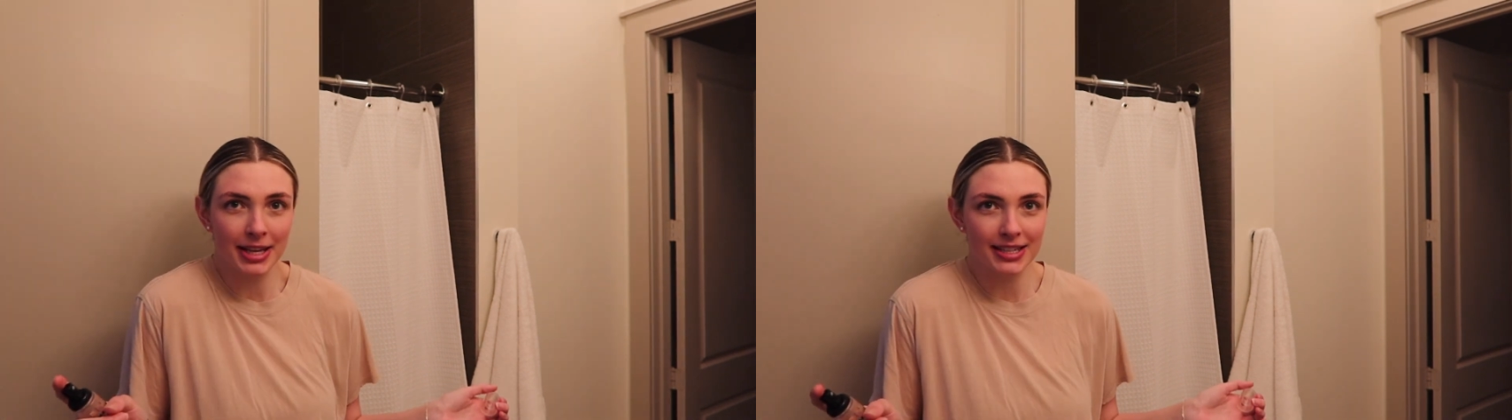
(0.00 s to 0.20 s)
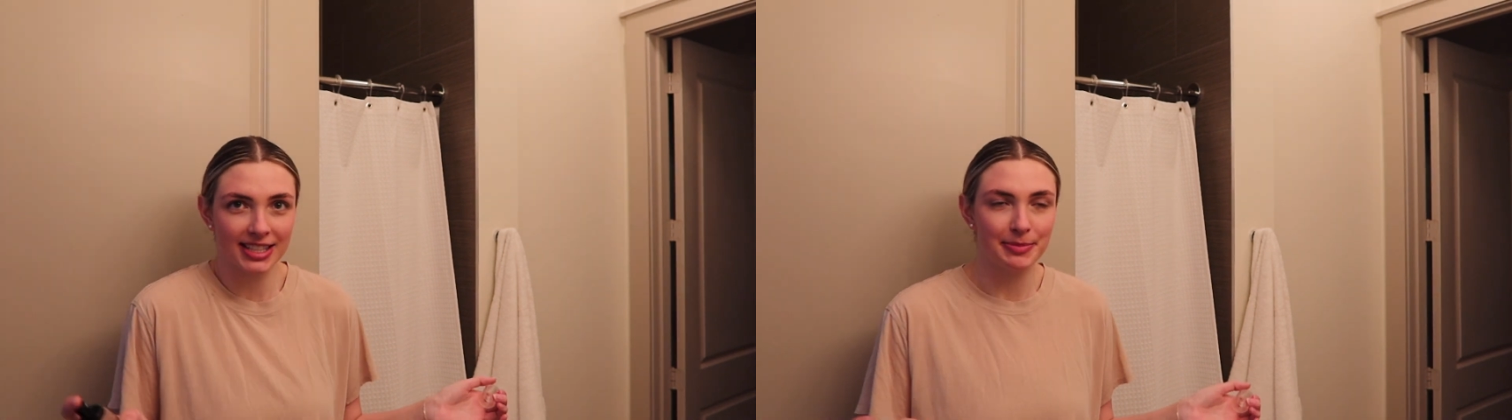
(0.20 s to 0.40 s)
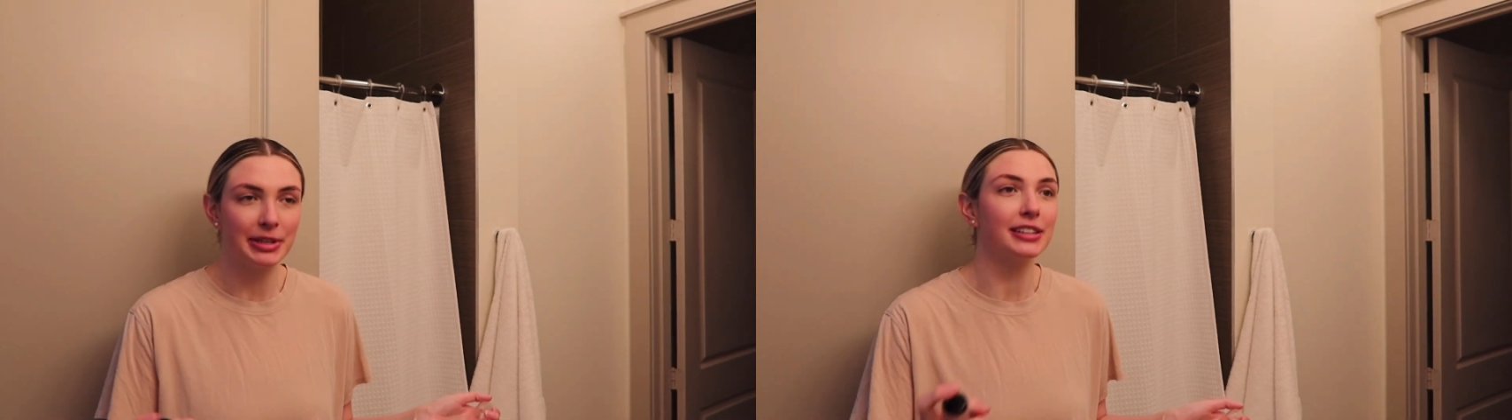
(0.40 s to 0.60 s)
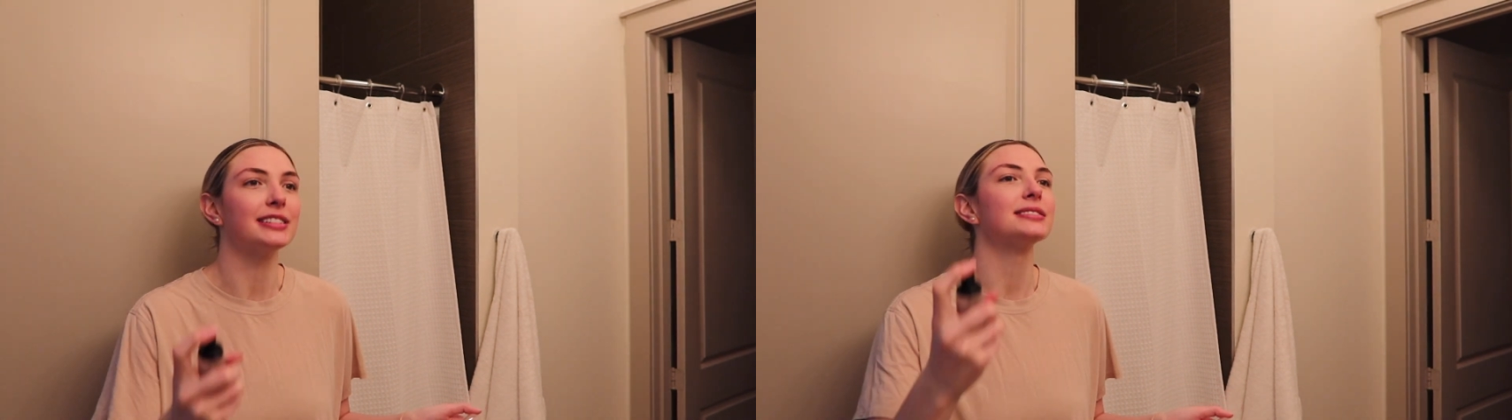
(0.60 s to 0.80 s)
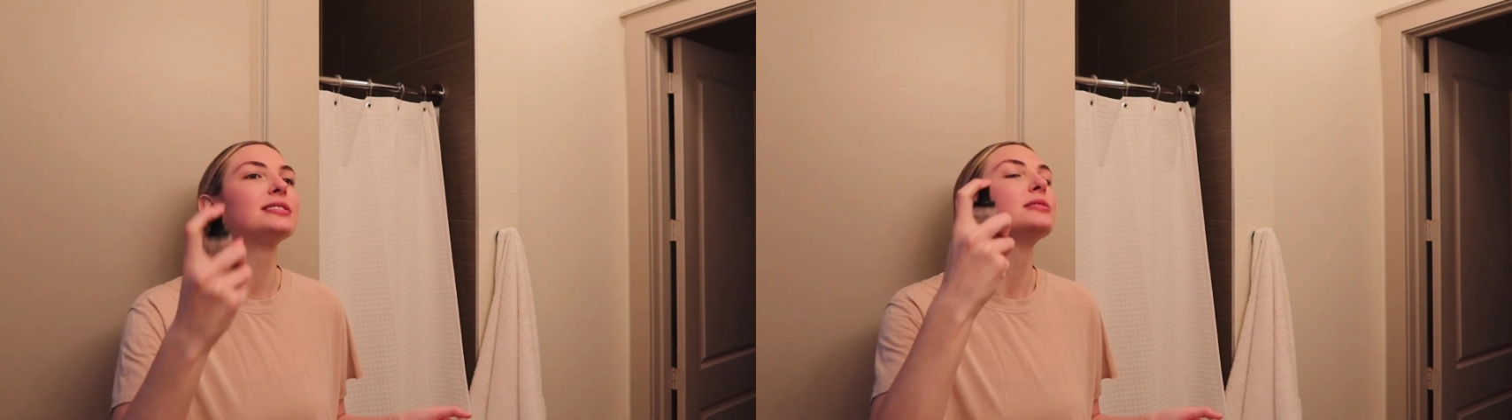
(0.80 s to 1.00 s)

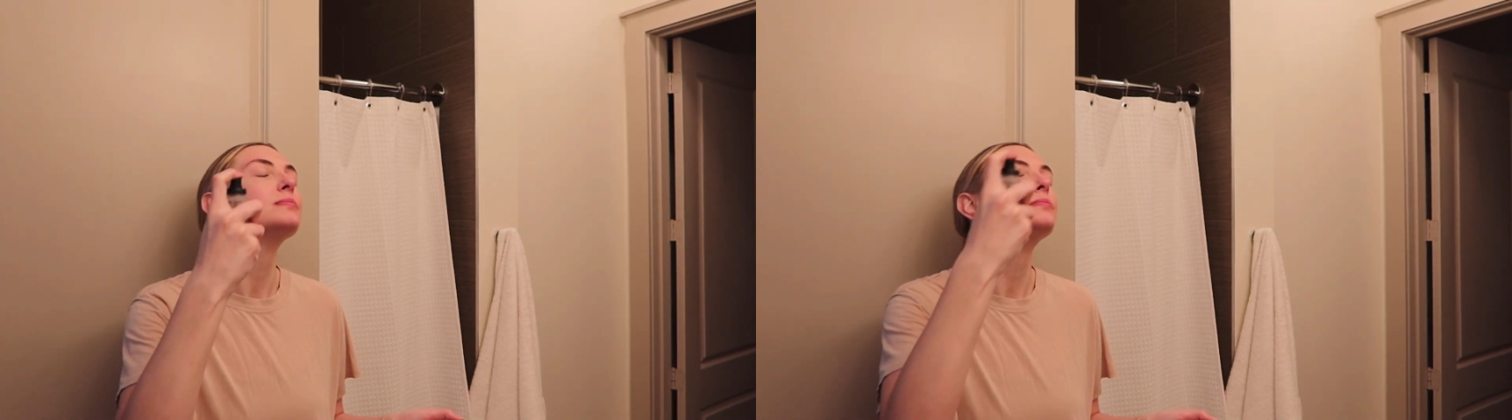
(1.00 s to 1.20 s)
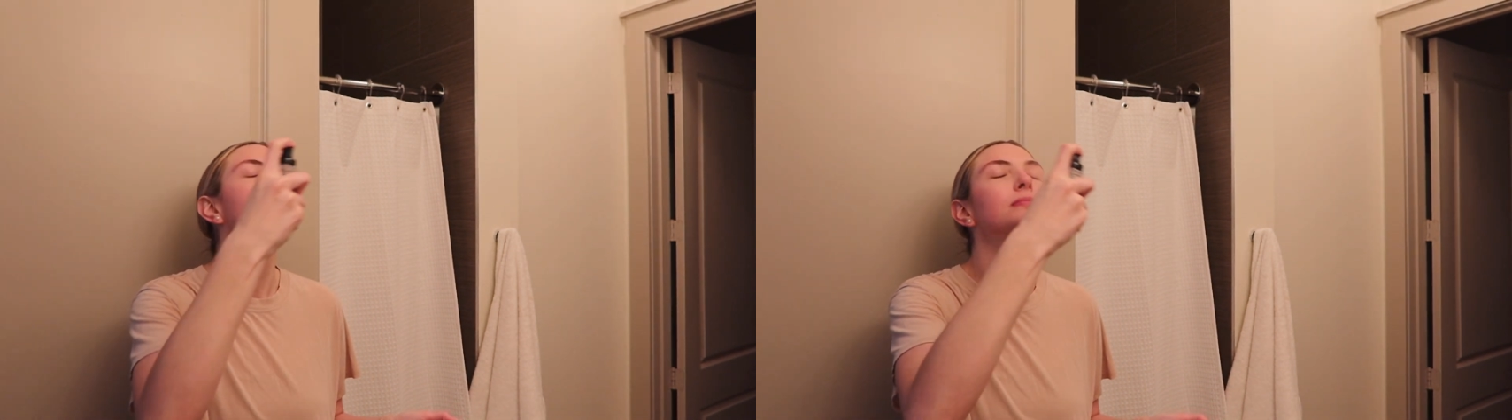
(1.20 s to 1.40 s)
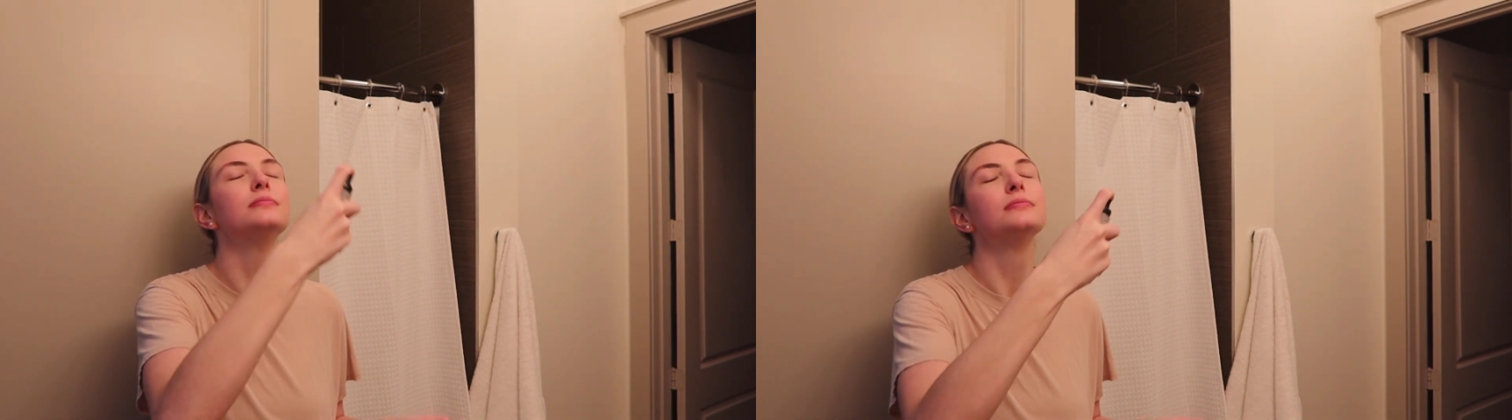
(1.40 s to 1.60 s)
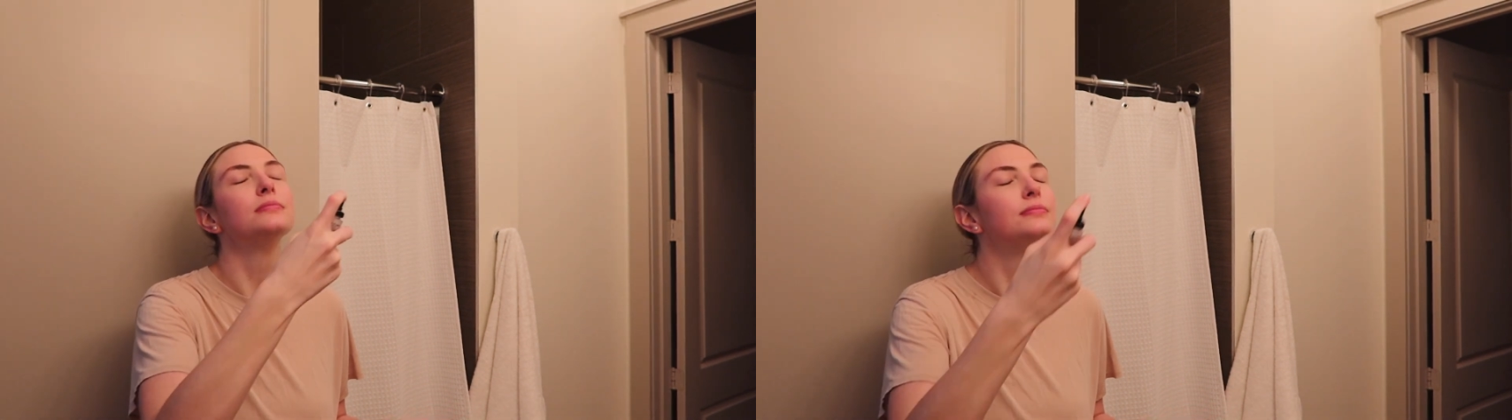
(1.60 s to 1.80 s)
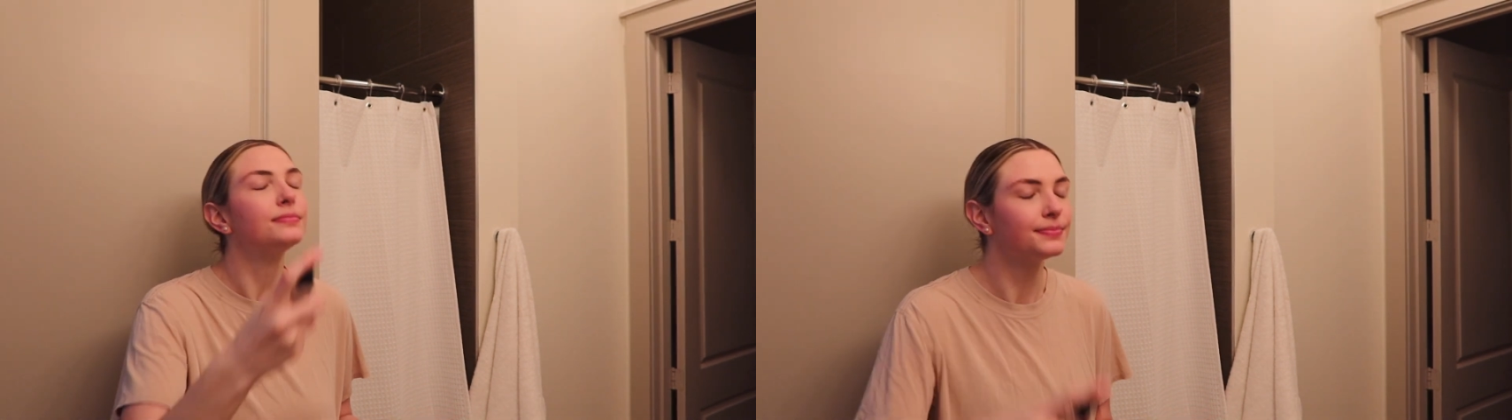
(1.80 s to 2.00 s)
experience.
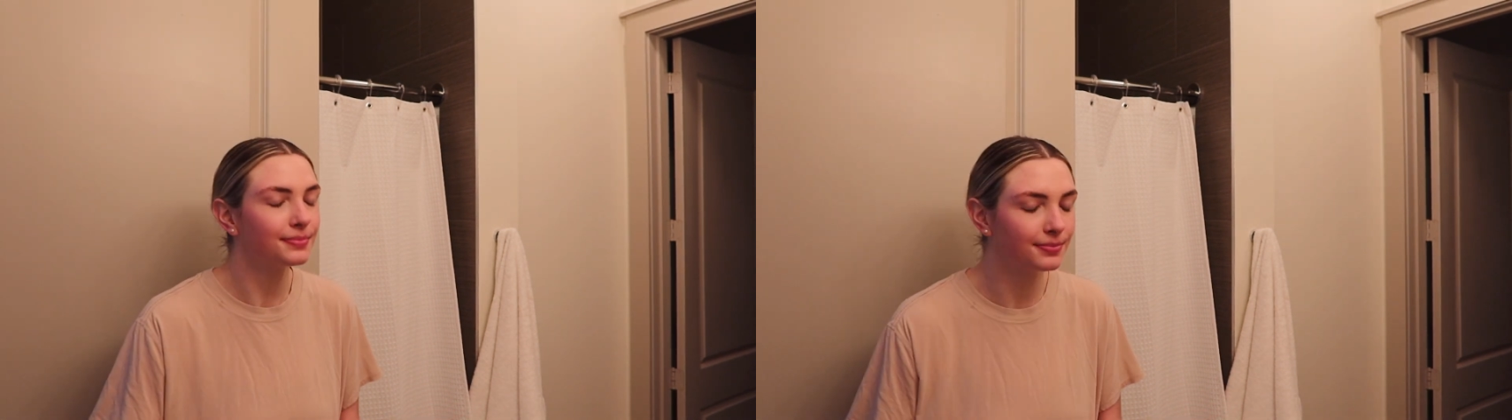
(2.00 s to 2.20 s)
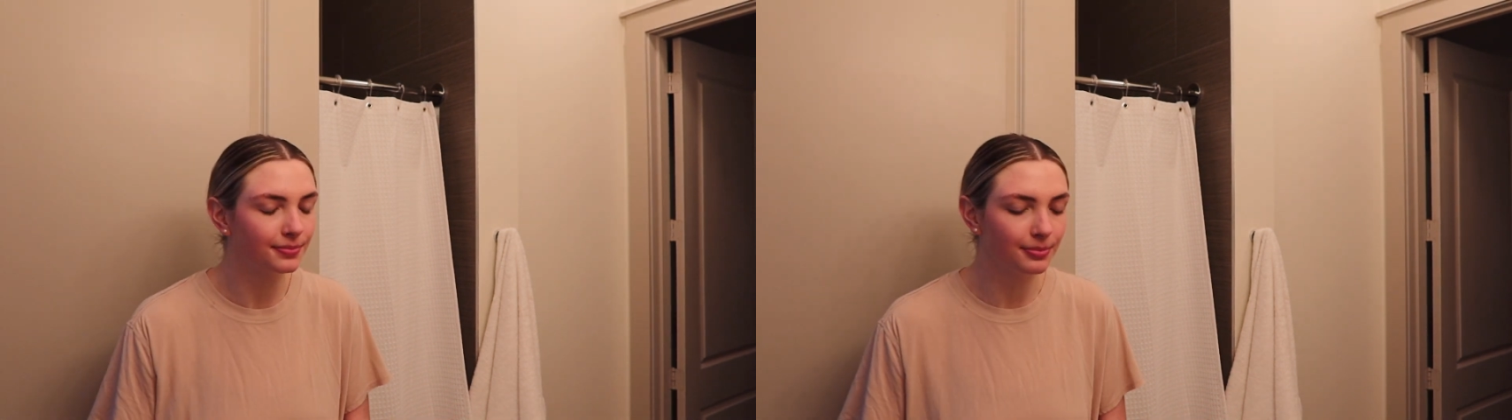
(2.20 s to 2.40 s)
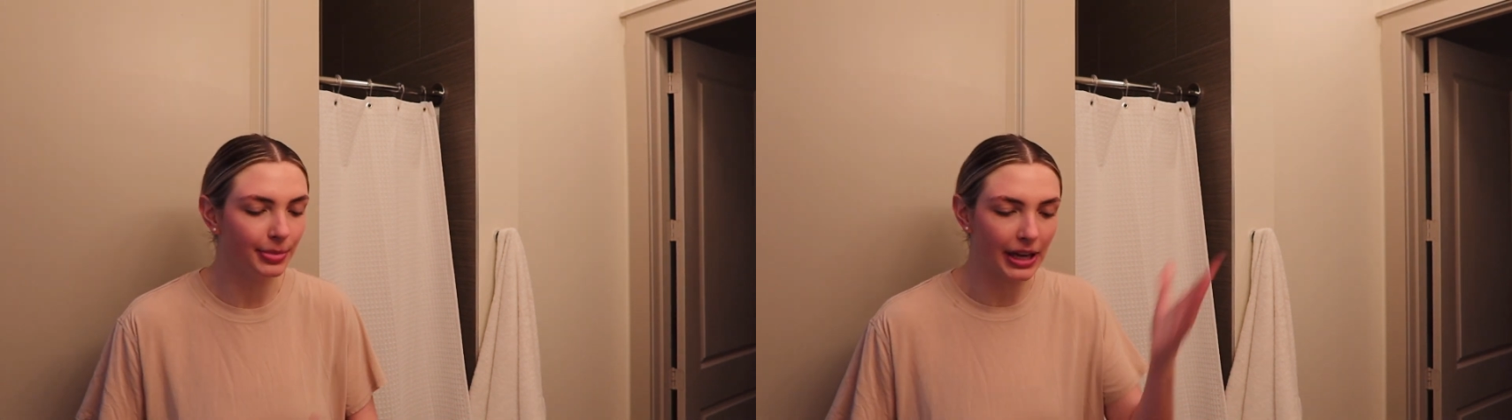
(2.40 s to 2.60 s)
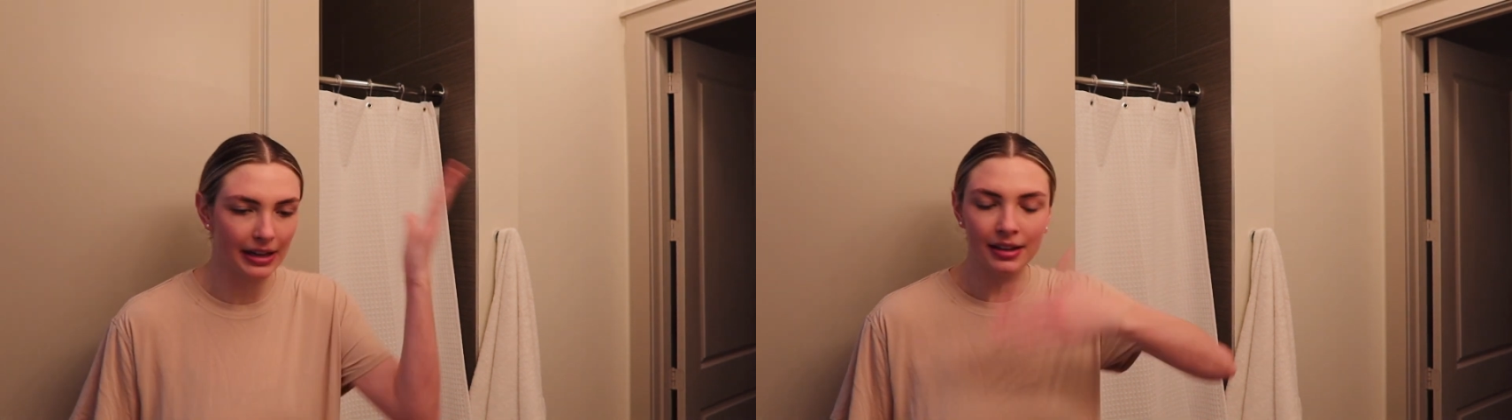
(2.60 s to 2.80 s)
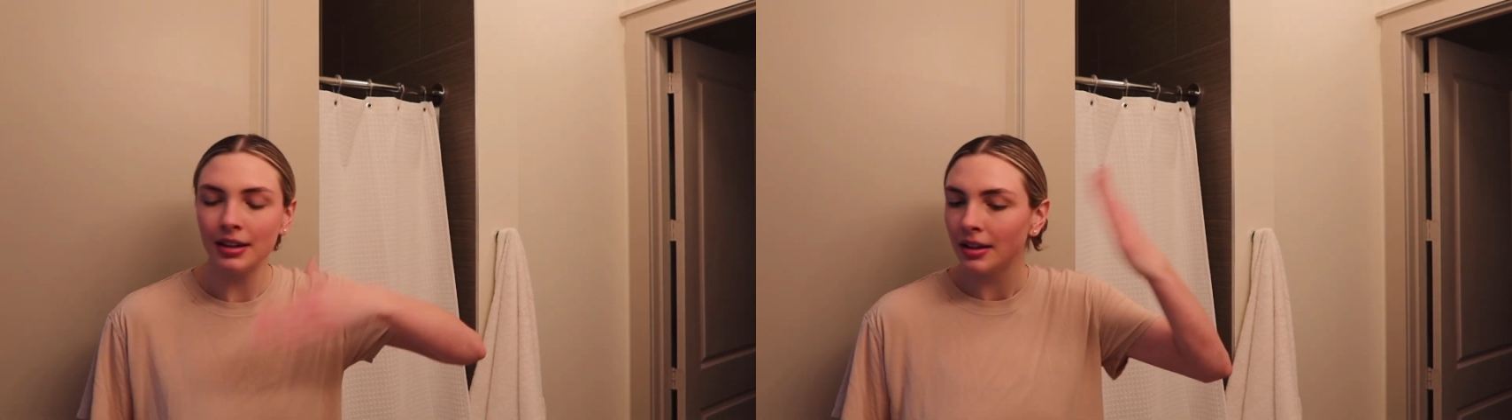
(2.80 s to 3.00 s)
But